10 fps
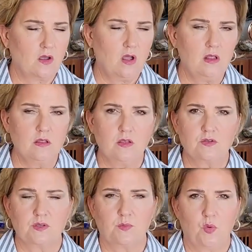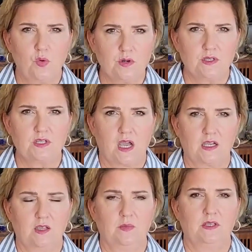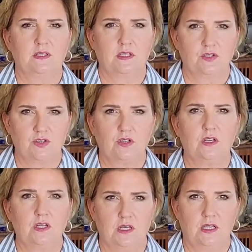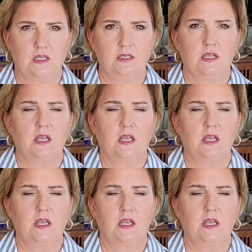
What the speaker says: all of those important documents that you're going to need,